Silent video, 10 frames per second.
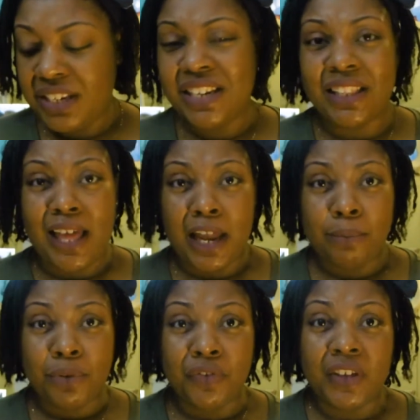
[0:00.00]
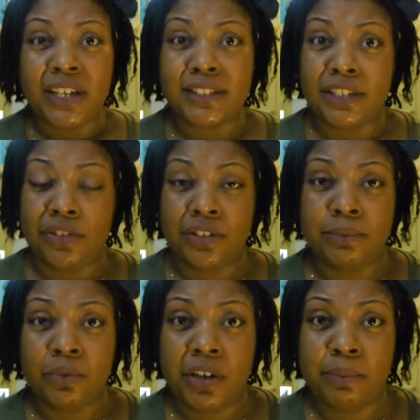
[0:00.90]
did a lot of moving because I drank
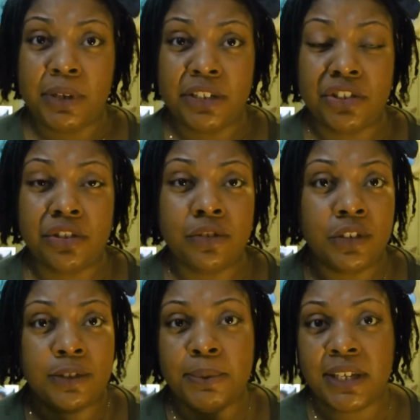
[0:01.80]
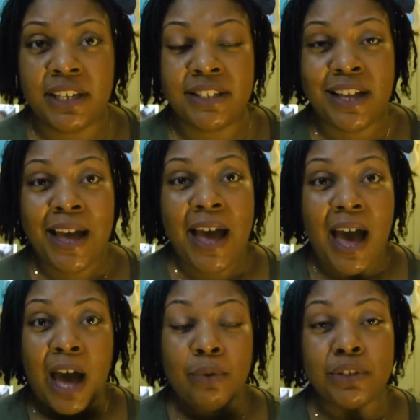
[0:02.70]
some cranberry juice just because
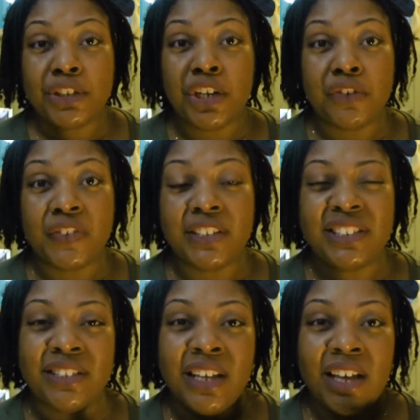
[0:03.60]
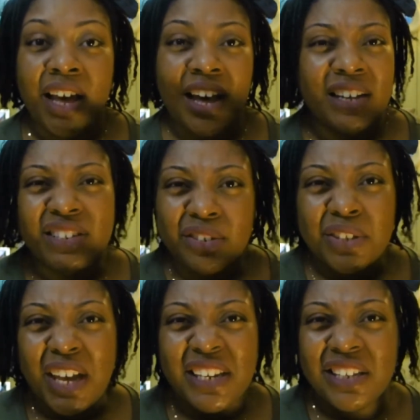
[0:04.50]
I was nervous. Uh,
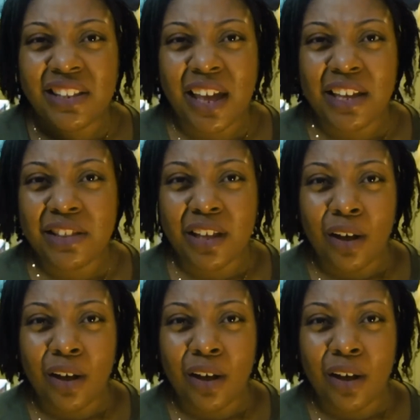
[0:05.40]
Josiah didn't like the